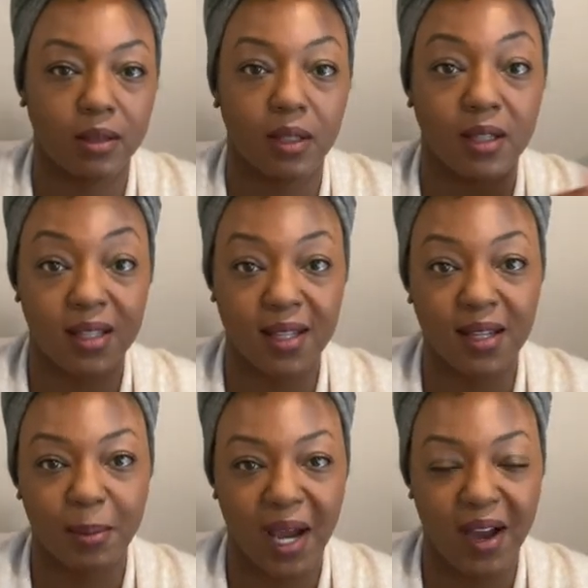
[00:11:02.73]
The good thing
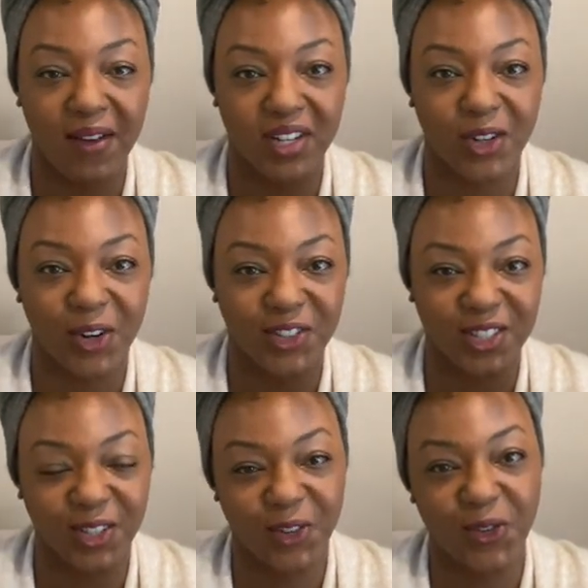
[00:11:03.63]
about having a coach
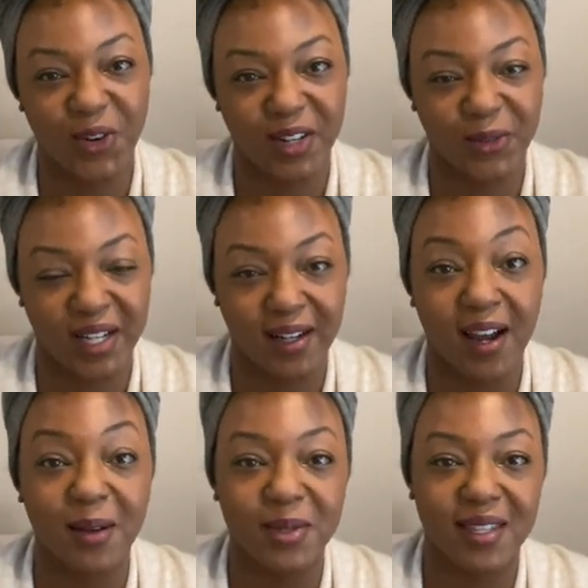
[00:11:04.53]
in your corner when it
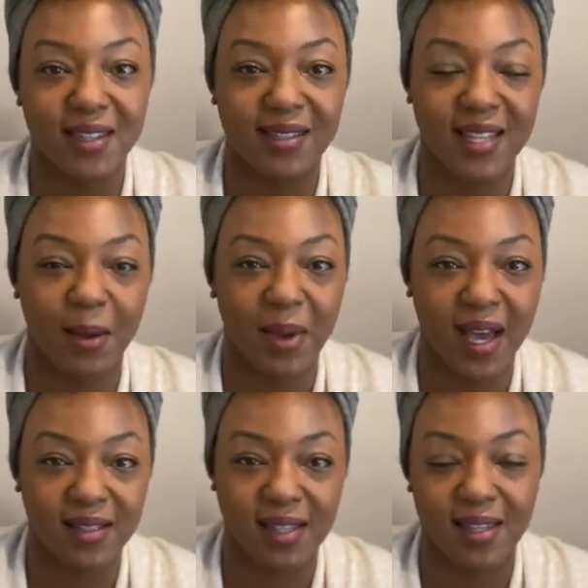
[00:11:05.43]
comes to these
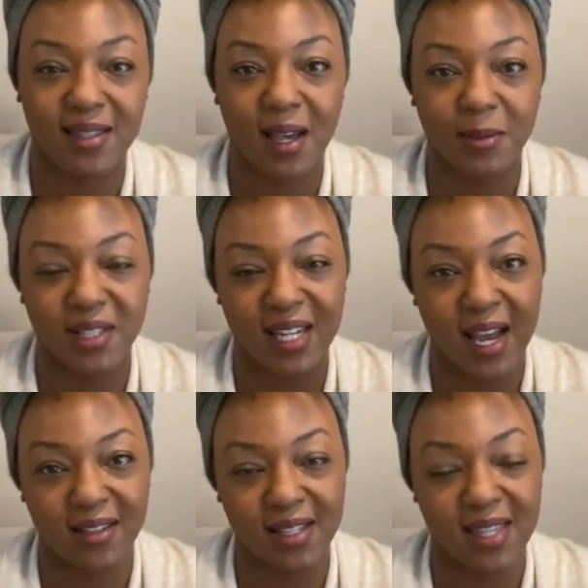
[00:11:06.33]
setbacks and these ups and
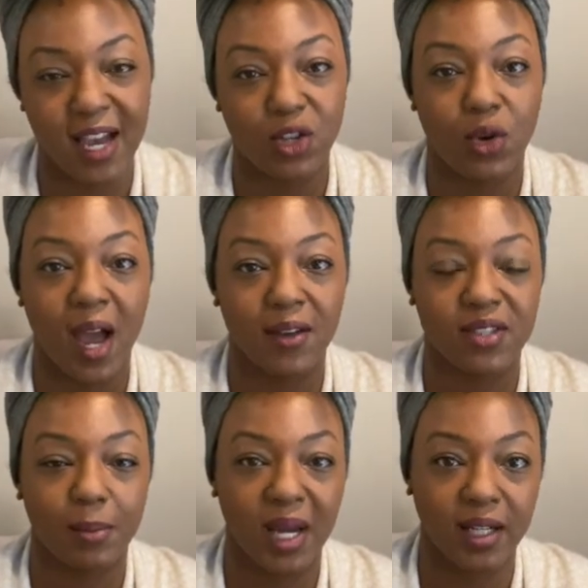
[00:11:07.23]
downs is that you have
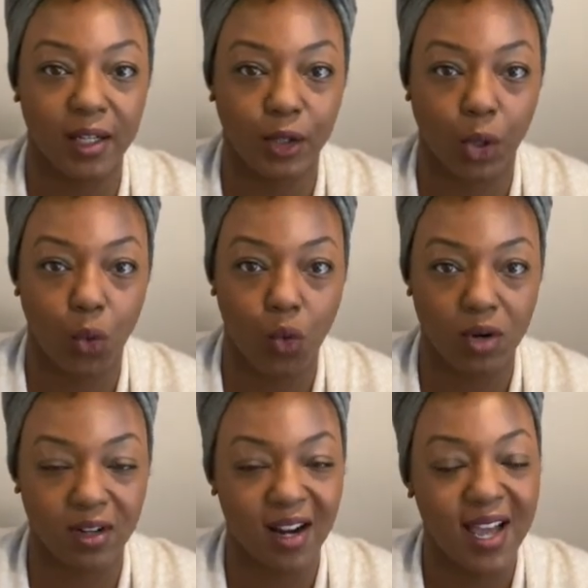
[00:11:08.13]
somebody in your
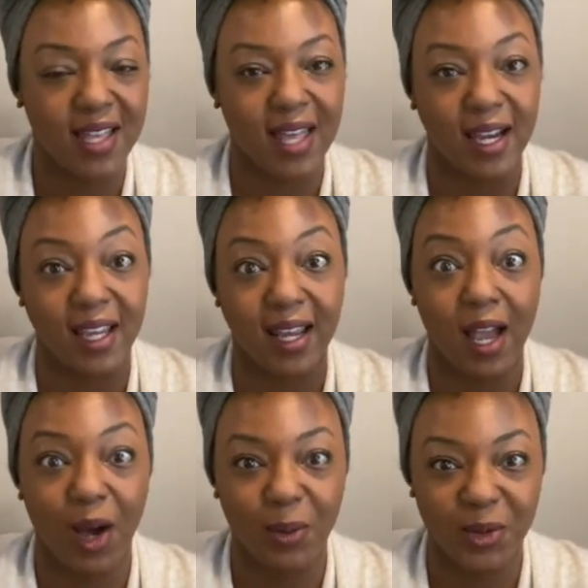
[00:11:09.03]
corner that can
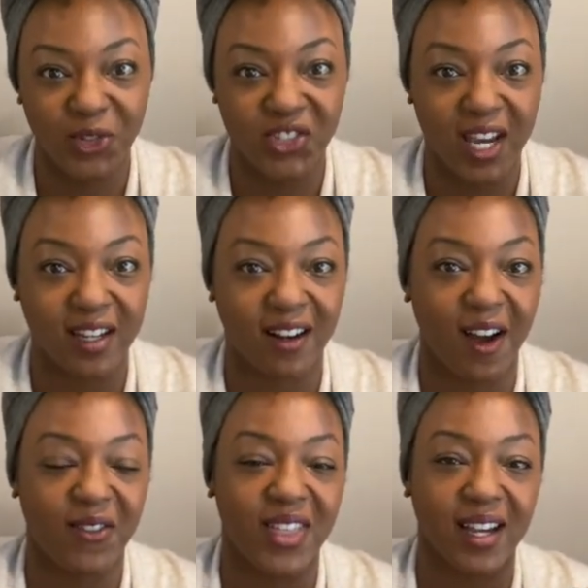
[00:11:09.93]
help you shake it
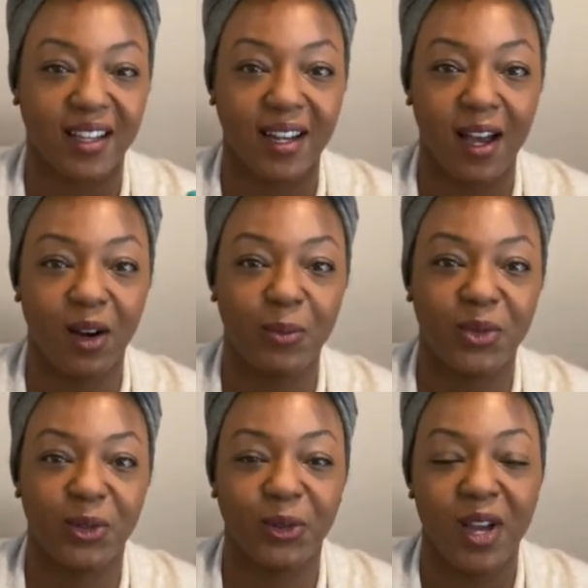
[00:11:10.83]
off, that can help
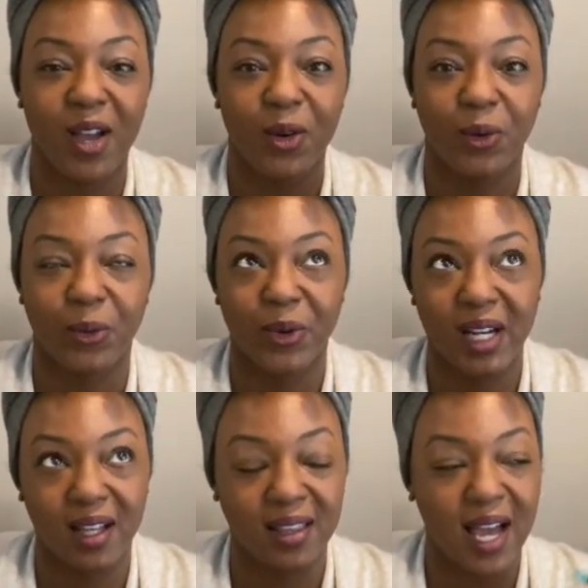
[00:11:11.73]
you
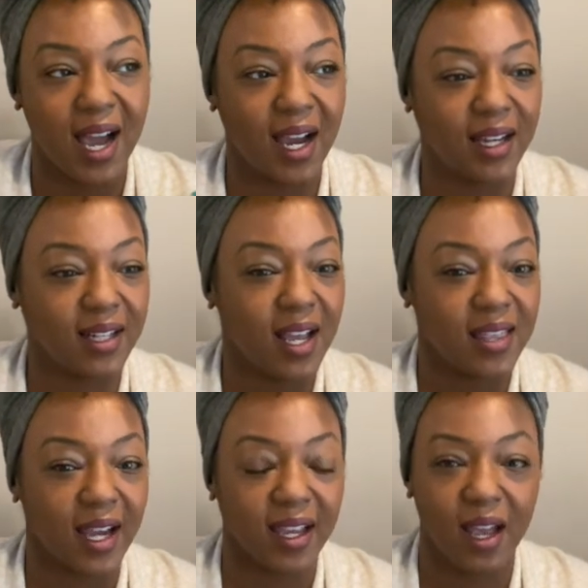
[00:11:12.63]
realign,
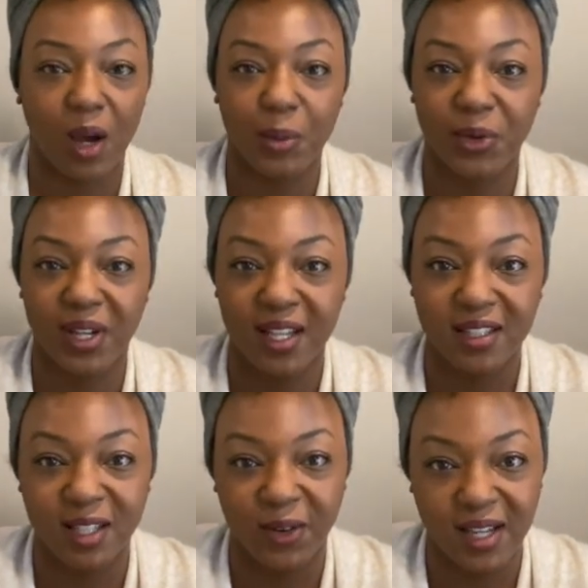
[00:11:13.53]
that can help you
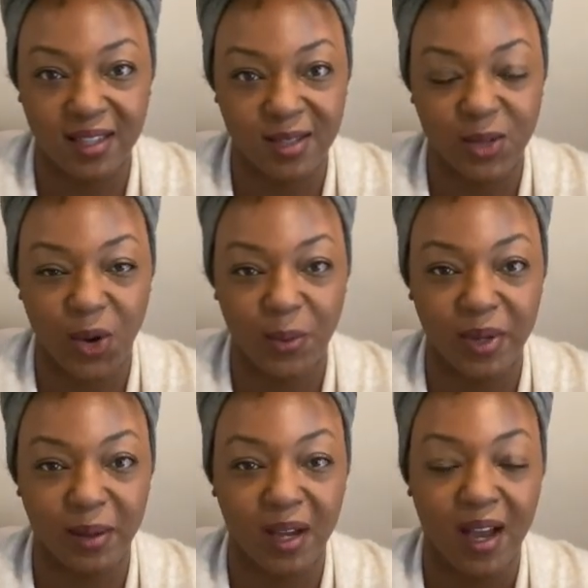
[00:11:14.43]
integrate these
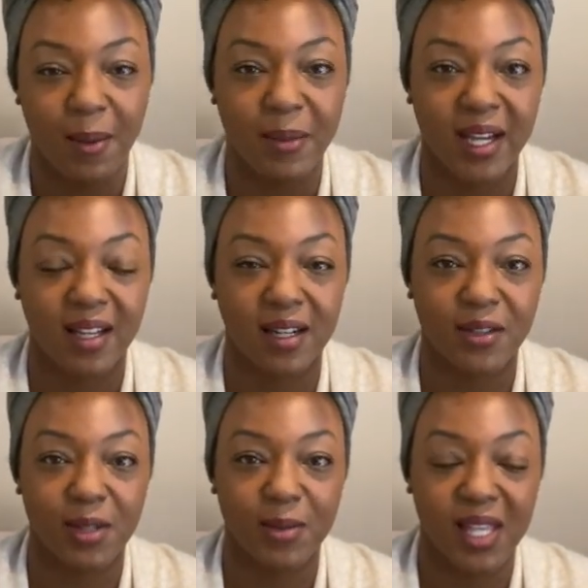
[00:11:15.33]
coping
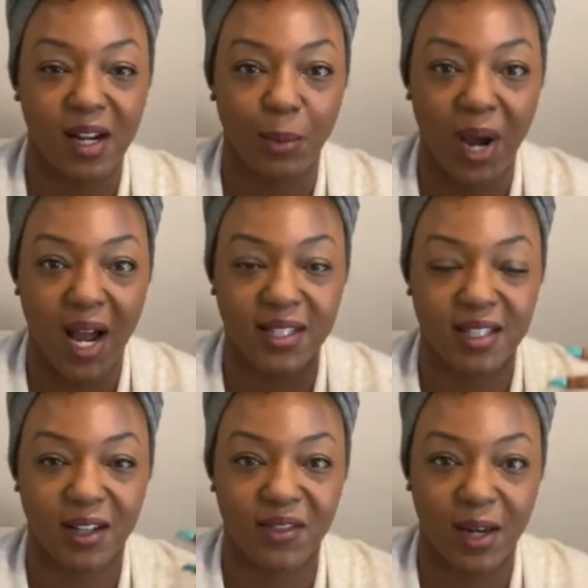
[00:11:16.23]
mechanisms that are
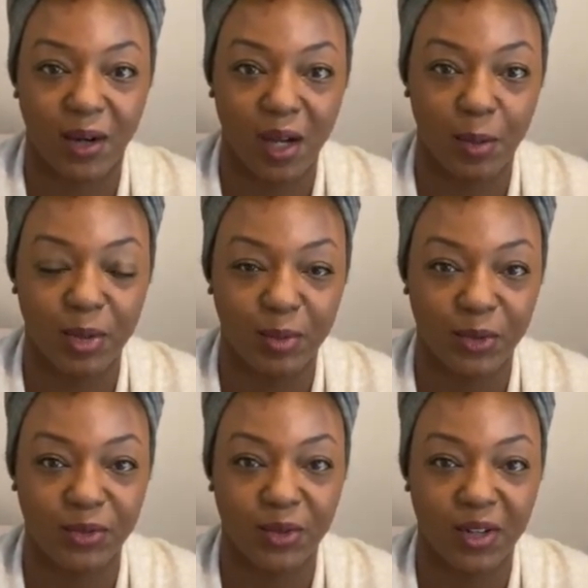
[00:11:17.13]
positive, that'll help you
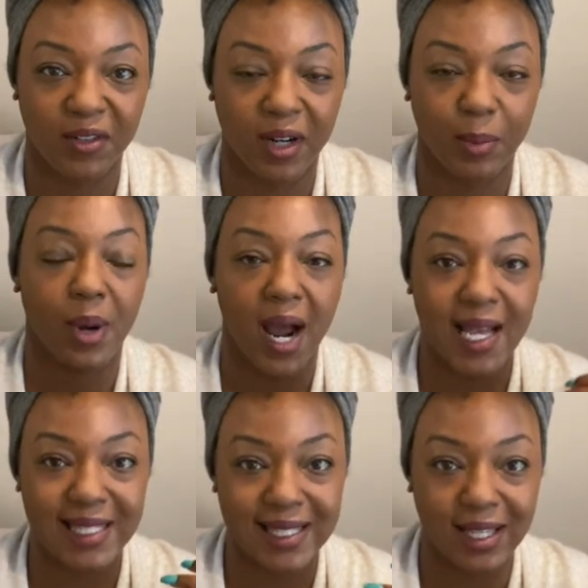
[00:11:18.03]
move forward very
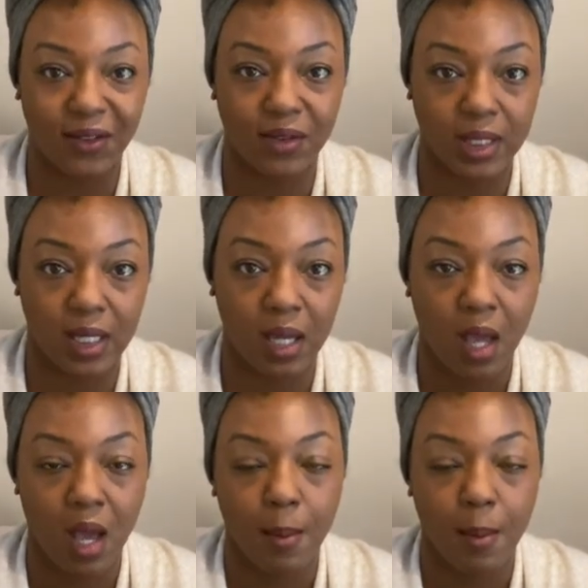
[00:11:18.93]
positively.